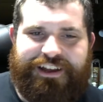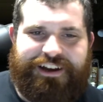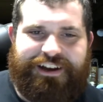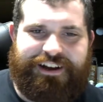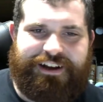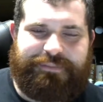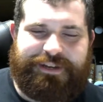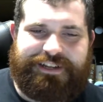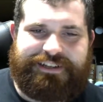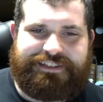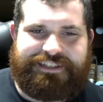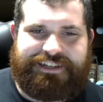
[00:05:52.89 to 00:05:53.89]
but
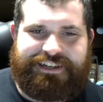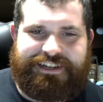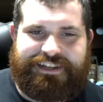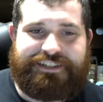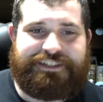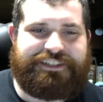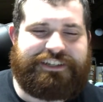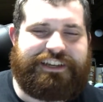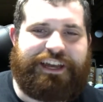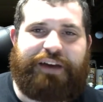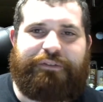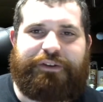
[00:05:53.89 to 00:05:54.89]
he's interesting to
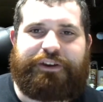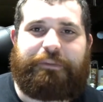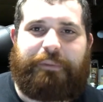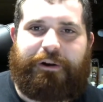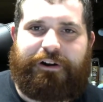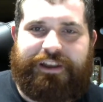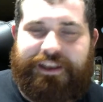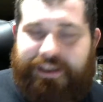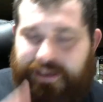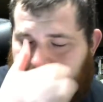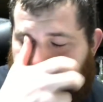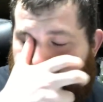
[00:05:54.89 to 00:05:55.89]
have in your party
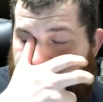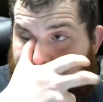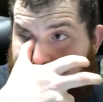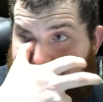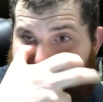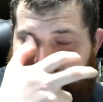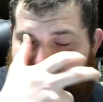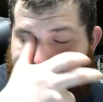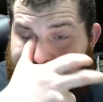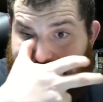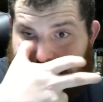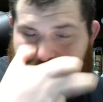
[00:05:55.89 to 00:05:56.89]
within the
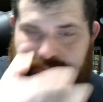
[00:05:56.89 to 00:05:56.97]
game.